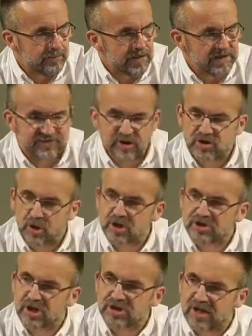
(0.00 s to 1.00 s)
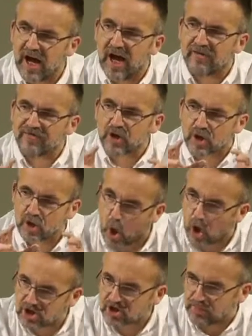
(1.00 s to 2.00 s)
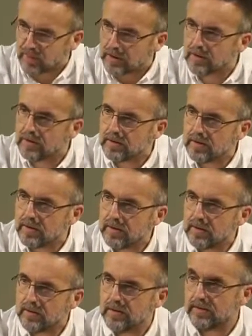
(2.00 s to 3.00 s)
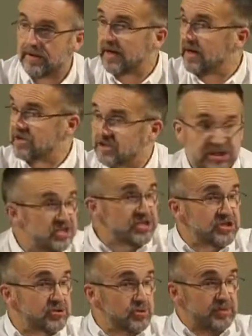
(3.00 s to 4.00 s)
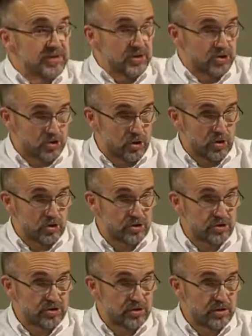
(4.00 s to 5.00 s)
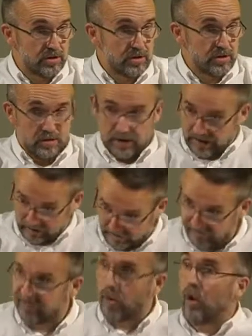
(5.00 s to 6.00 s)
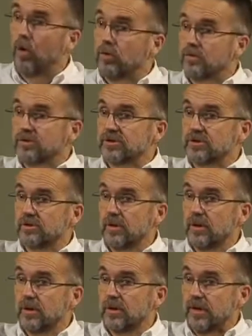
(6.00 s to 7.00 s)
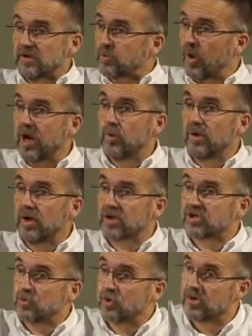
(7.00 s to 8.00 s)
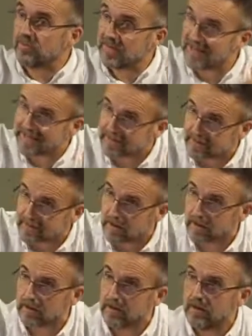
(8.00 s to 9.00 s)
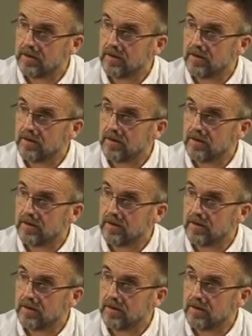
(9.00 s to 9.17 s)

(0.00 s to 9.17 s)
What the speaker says: But if the church doesn't have the gospel, then it ceases to be the church and it falls. That's why we are so committed here